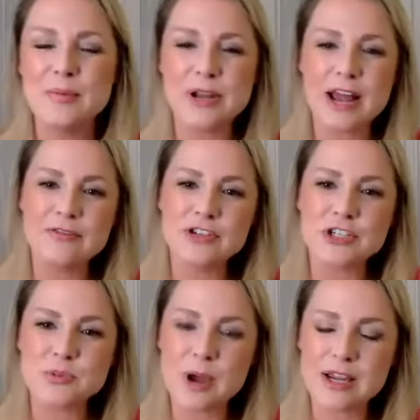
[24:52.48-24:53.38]
But I've
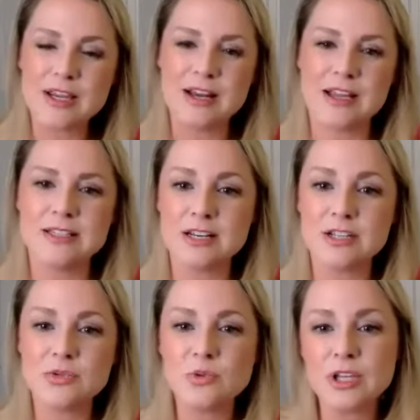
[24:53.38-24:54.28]
just recognized that
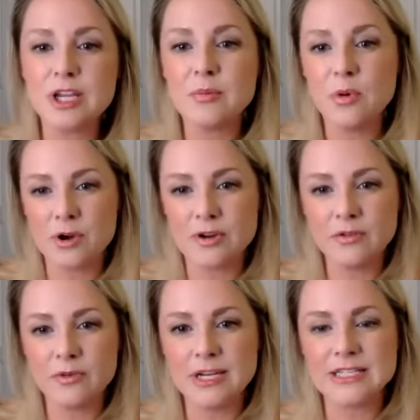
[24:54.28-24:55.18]
it's really important
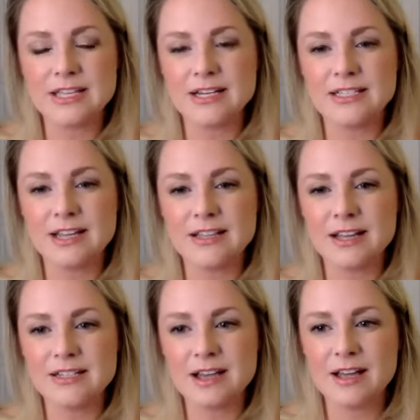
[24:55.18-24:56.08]
for me to set aside
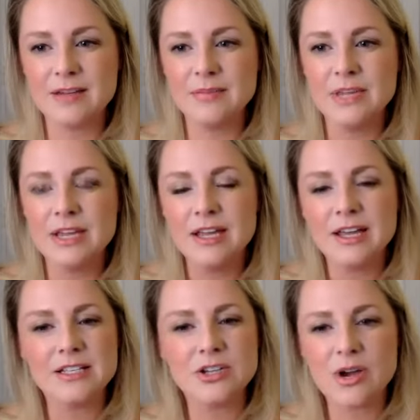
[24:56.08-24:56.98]
that time.
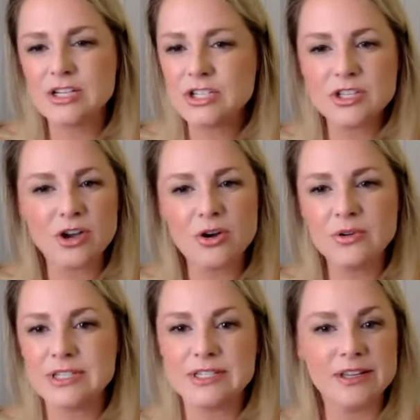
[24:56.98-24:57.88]
And so I just go
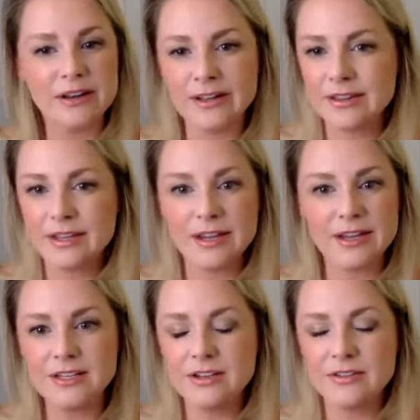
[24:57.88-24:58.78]
and sit at the
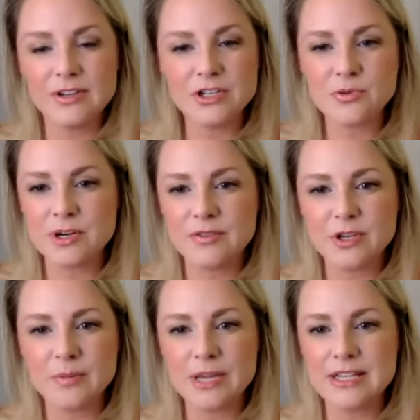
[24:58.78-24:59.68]
end of each one of
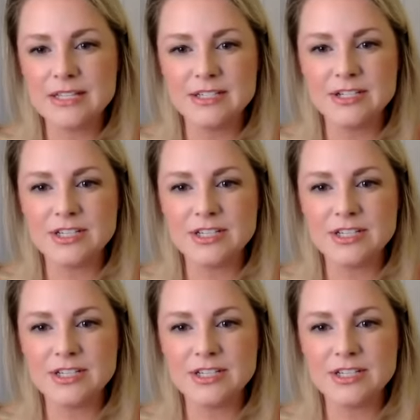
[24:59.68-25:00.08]
their beds and